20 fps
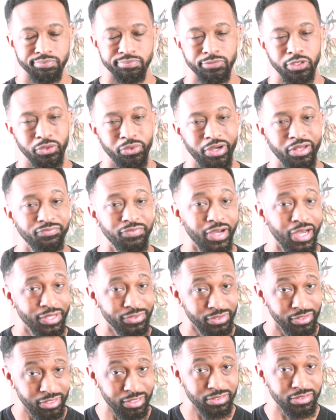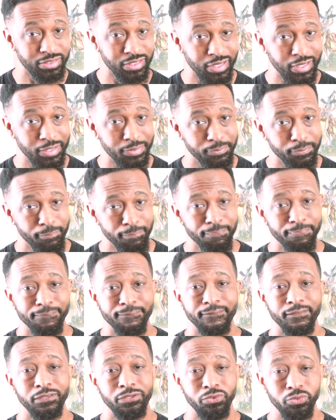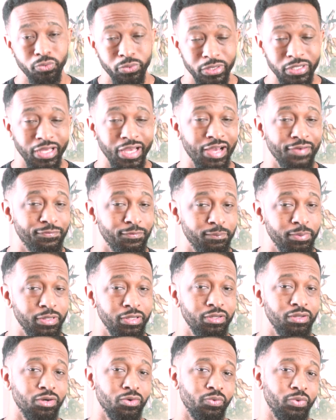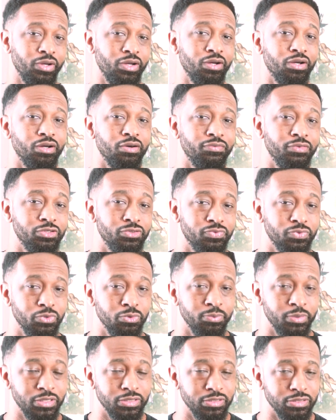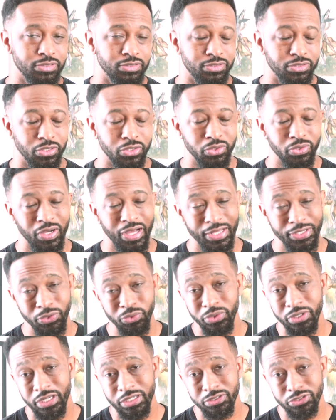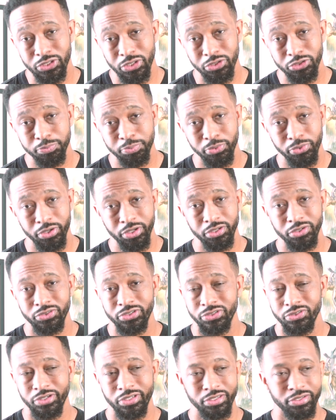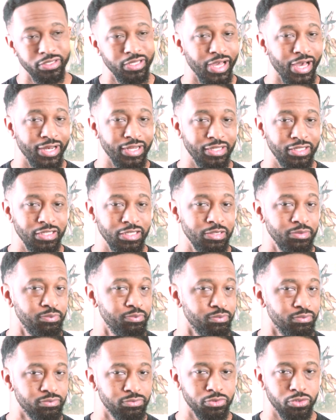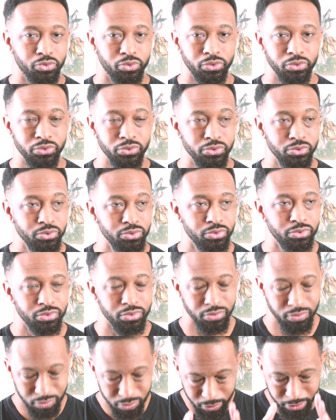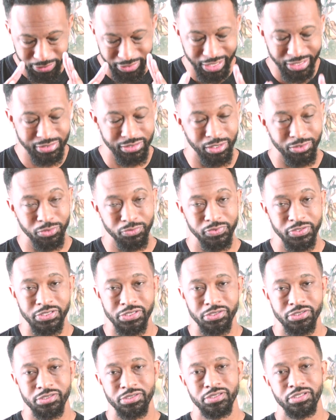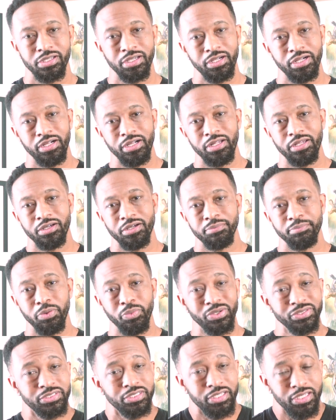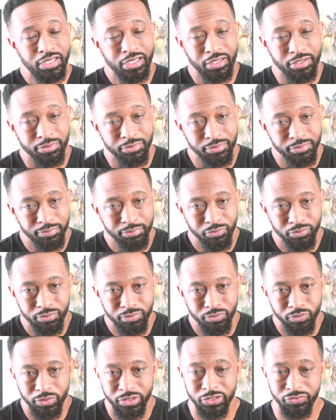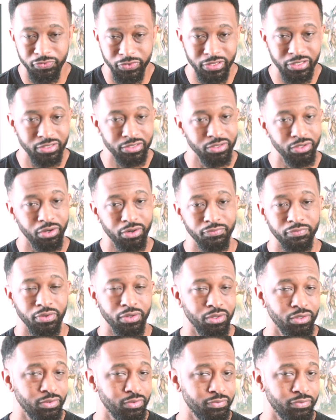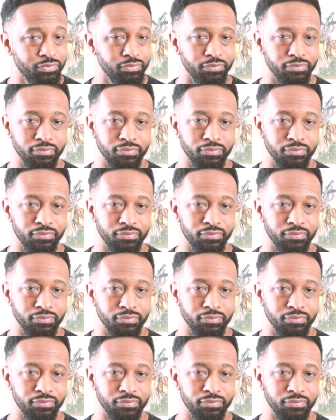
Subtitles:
advise against that. You really have to be aware of this full mission. So I do get Joe's point. You got to keep Cruz with that tunnel vision. But once again, once feelings are involved,